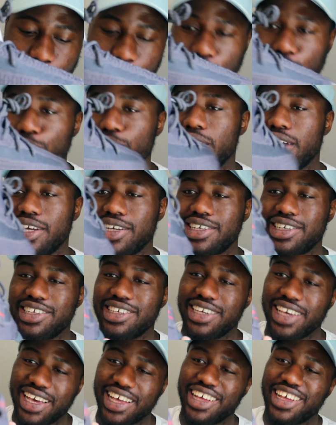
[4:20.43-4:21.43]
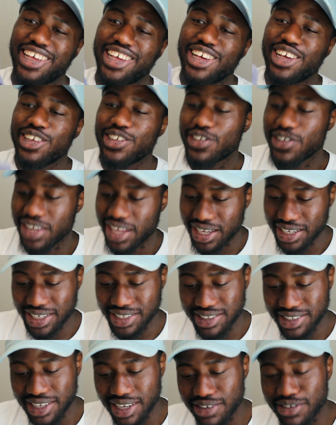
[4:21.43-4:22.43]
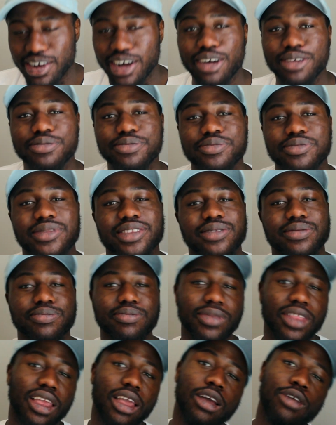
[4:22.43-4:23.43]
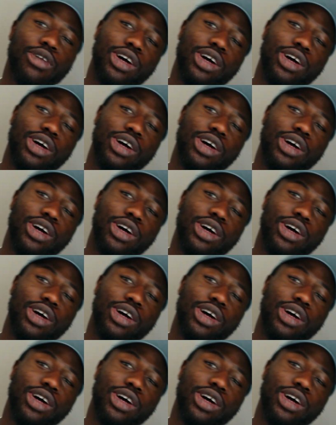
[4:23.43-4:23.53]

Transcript: So like, yeah. So like, in general, I